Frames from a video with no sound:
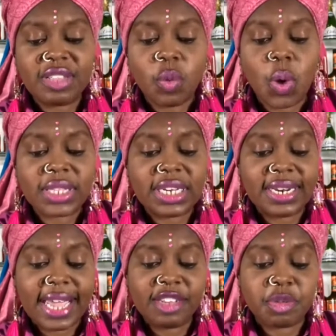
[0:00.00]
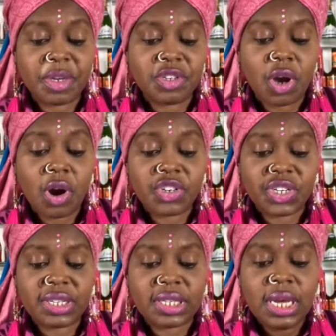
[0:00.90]
in the wanton endangerment
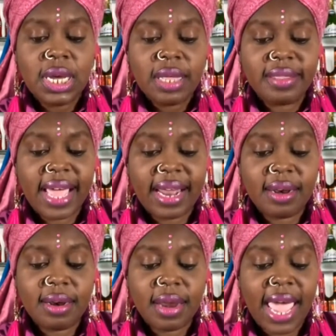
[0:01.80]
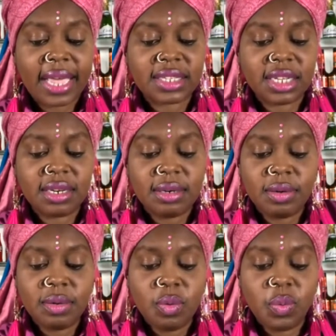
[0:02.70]
charges that Hankerson
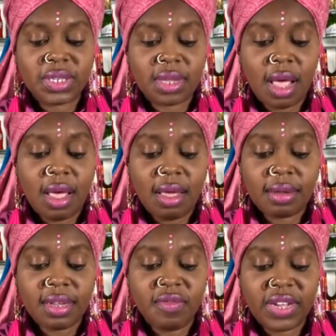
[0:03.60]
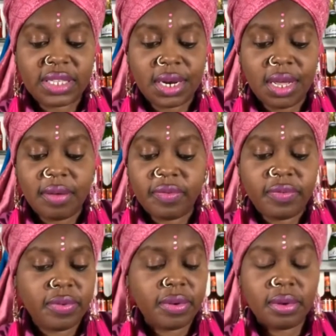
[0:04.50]
was convicted of.
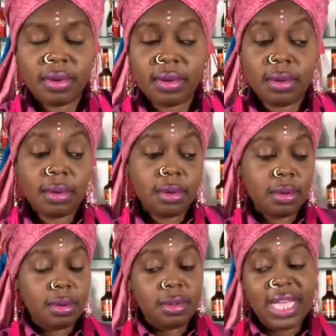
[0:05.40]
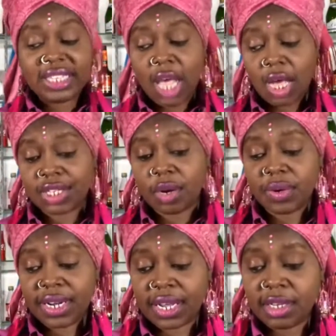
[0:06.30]
That's all so
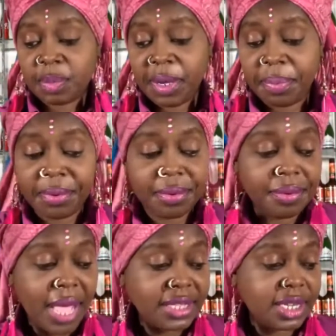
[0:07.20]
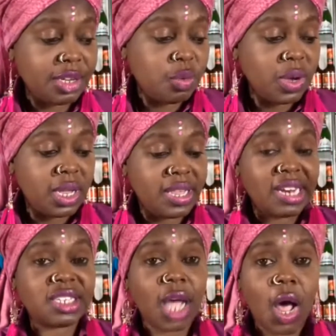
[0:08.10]
ridiculous, people. I'll tell you what, that
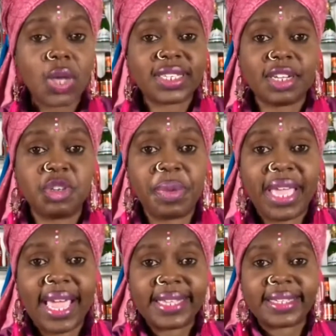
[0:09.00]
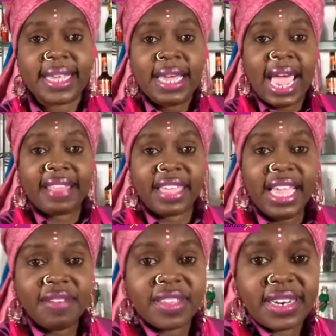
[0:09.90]
is all such BS. At the
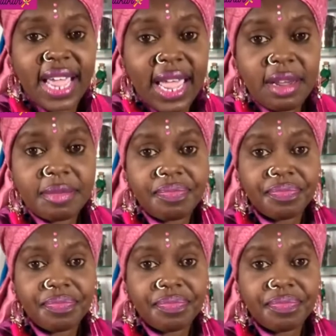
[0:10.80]
end of the day,